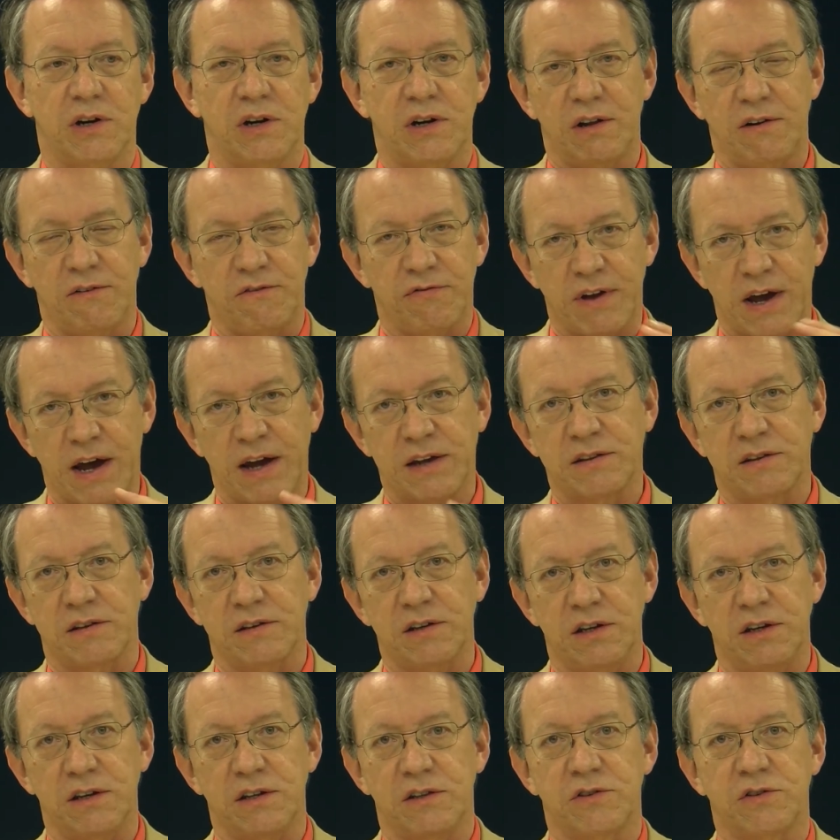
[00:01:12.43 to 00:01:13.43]
and in fact,
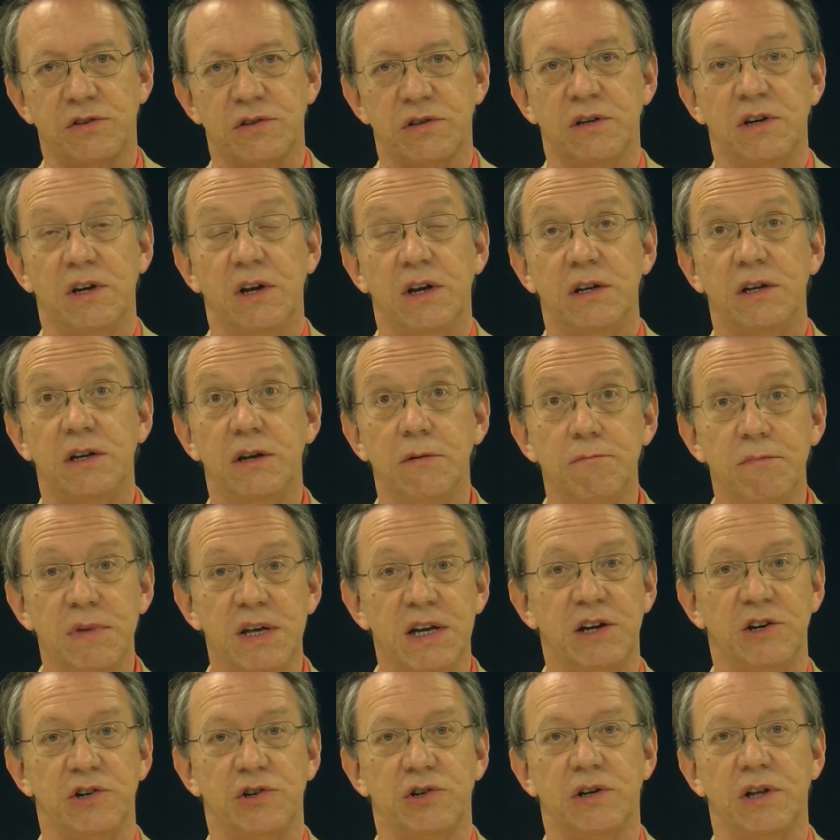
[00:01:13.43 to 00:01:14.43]
it's
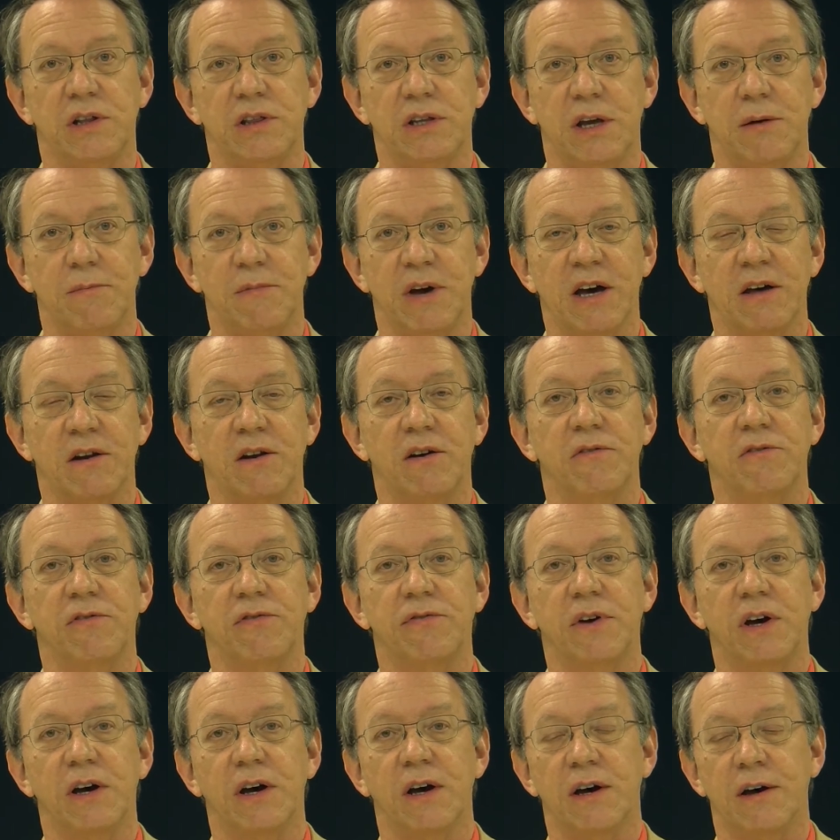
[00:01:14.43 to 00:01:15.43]
diminished in the amount
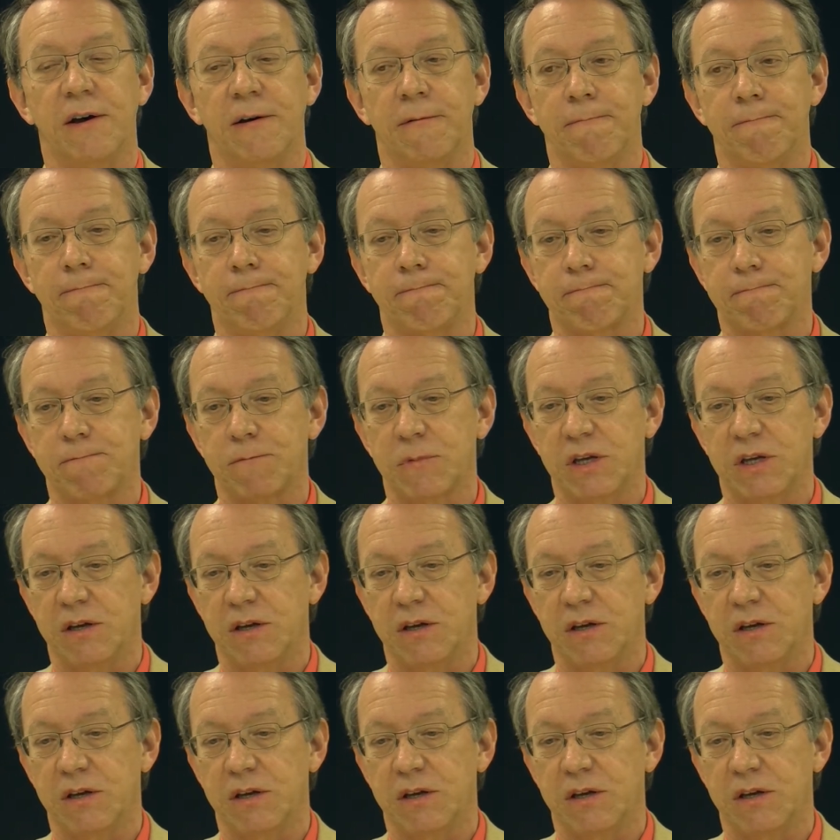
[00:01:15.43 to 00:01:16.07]
of um,